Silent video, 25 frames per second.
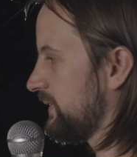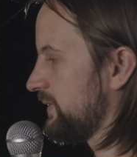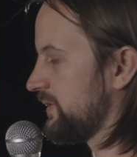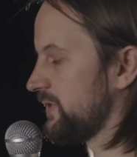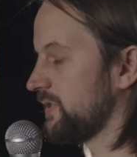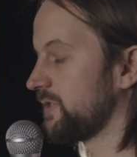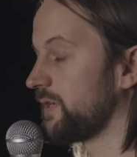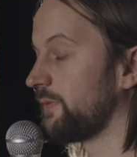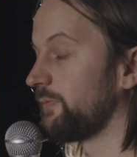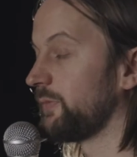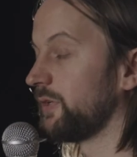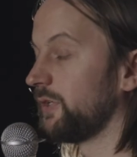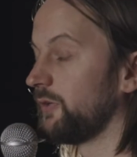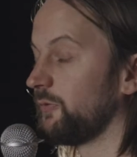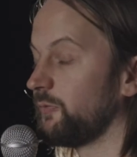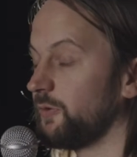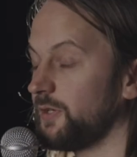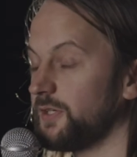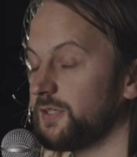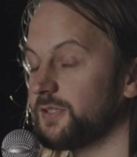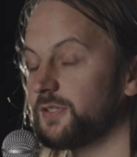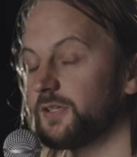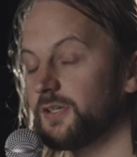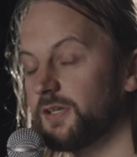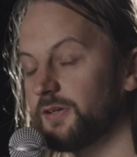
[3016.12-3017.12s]
something that
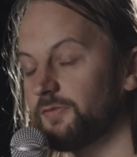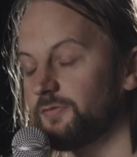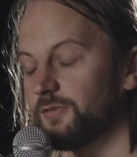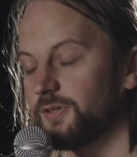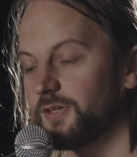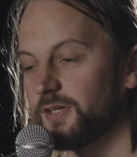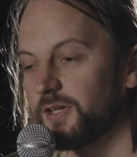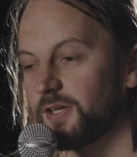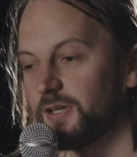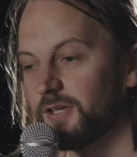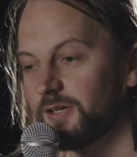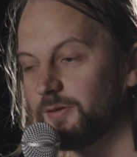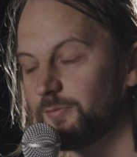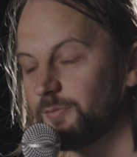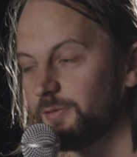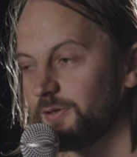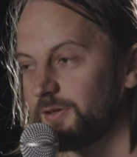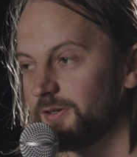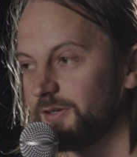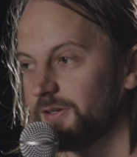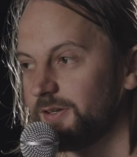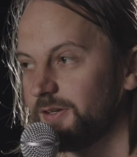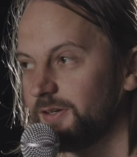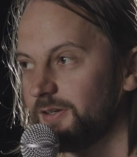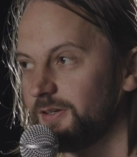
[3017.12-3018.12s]
we see every day,
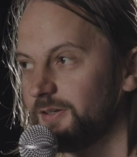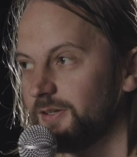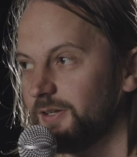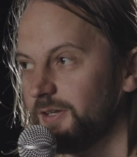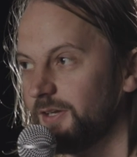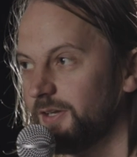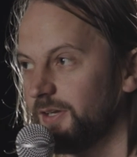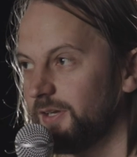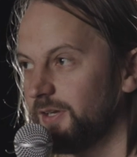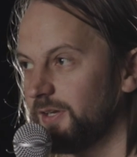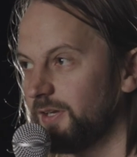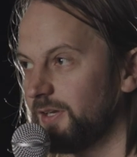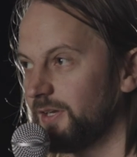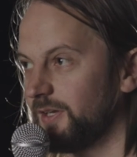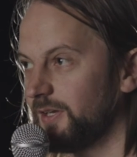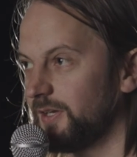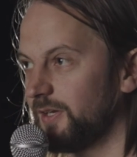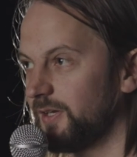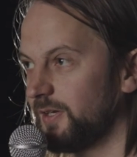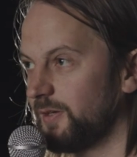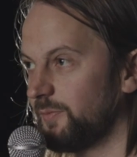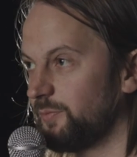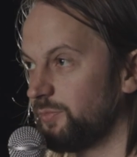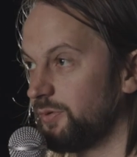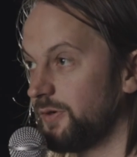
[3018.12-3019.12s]
but a
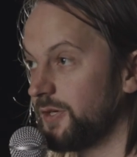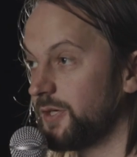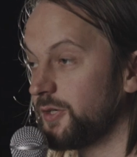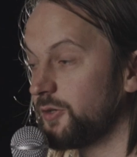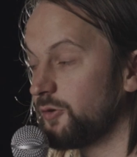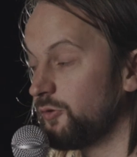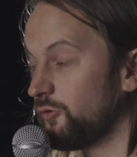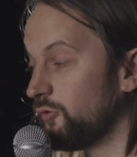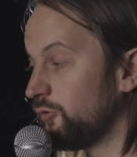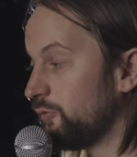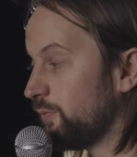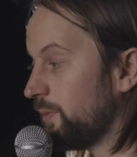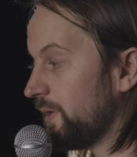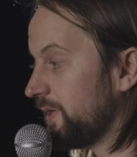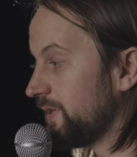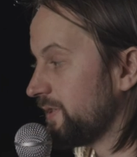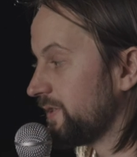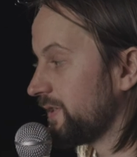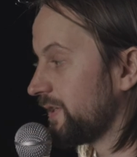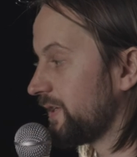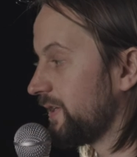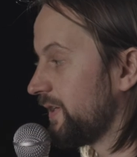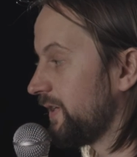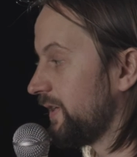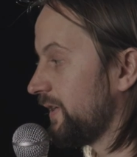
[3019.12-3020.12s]
pretty cool piece
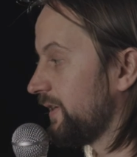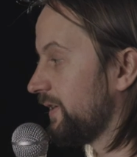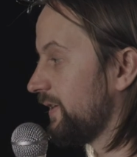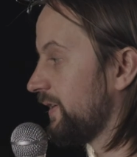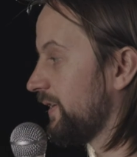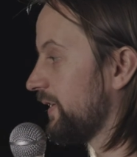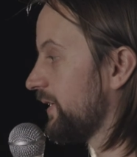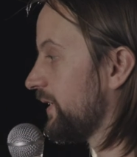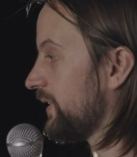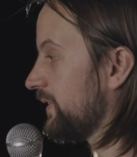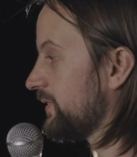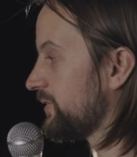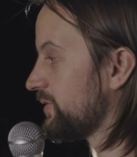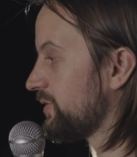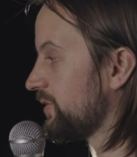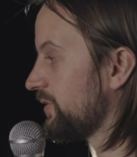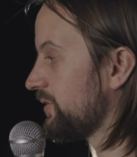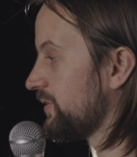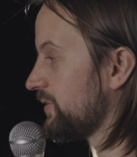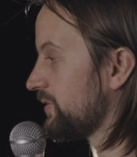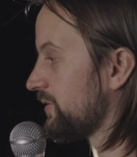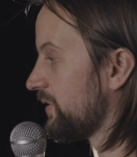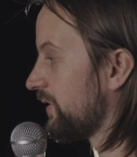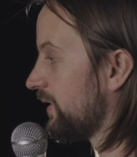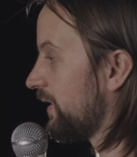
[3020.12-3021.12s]
of kit.
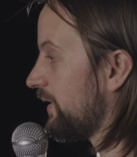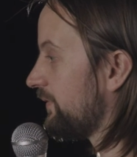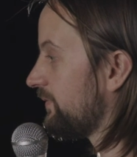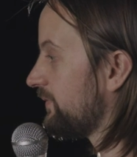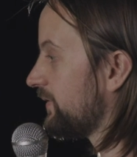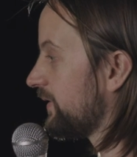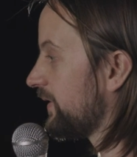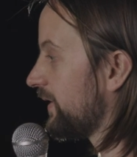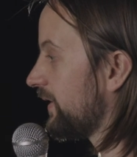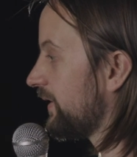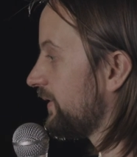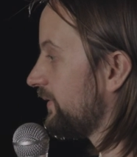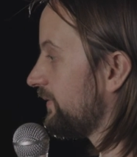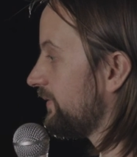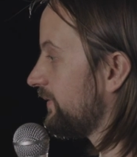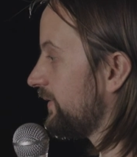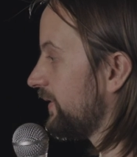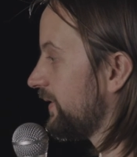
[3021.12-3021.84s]
Students love to get